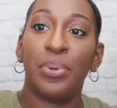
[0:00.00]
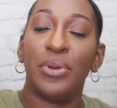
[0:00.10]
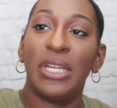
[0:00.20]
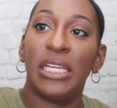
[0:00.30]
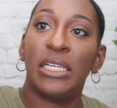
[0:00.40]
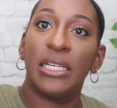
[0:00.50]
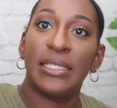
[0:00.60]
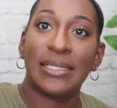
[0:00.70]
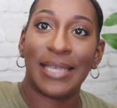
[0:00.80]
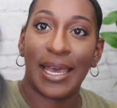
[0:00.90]
pretty
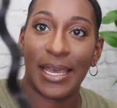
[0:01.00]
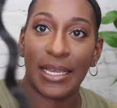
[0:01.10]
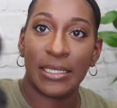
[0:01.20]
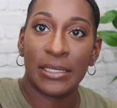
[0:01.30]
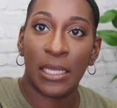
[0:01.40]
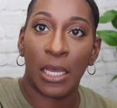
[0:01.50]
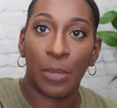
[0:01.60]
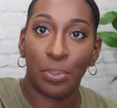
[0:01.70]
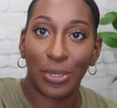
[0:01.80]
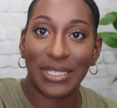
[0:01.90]
good size
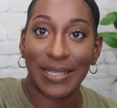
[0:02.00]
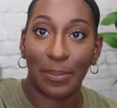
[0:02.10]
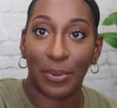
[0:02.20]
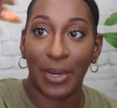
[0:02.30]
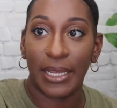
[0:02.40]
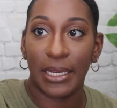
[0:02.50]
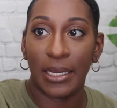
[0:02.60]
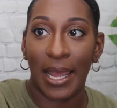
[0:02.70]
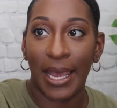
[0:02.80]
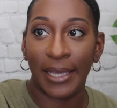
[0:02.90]

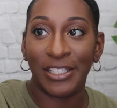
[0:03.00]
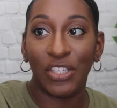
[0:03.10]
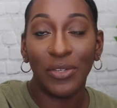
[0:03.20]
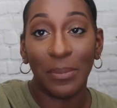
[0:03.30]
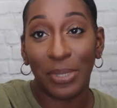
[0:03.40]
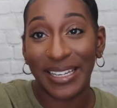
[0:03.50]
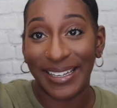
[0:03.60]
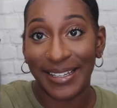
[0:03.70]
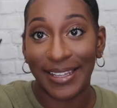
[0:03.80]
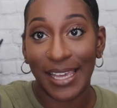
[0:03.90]
pre-separated. You can put it
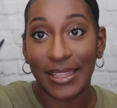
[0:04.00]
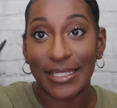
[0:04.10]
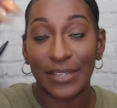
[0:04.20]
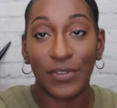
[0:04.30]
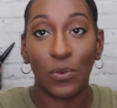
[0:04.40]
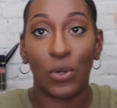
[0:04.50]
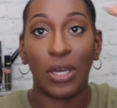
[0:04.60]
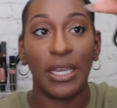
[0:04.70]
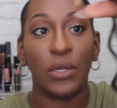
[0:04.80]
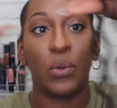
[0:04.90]
in like this if you
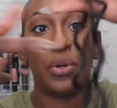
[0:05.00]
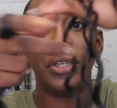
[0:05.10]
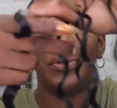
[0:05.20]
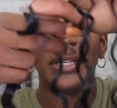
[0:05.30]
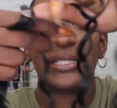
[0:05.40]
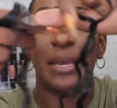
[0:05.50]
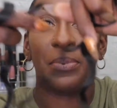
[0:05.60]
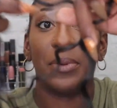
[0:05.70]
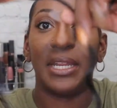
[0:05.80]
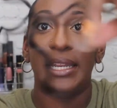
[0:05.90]
want, or you can
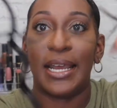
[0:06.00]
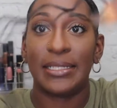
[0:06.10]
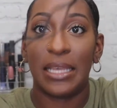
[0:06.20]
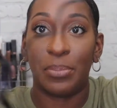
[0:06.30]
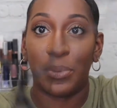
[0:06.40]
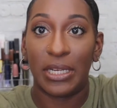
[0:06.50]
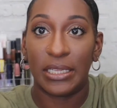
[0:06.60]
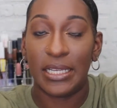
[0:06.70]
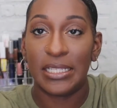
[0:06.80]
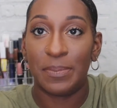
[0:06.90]
separate it. I
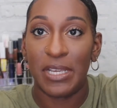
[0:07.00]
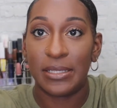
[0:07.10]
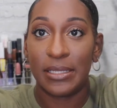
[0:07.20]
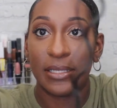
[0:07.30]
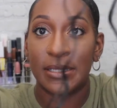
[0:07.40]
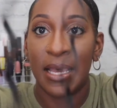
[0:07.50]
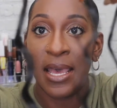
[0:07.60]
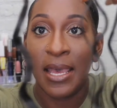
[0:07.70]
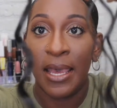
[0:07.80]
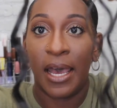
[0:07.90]
separated these pieces.
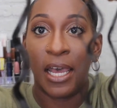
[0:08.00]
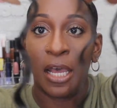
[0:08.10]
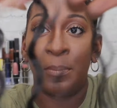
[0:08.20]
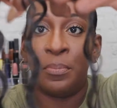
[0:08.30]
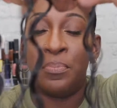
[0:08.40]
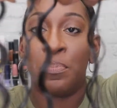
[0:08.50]
Now,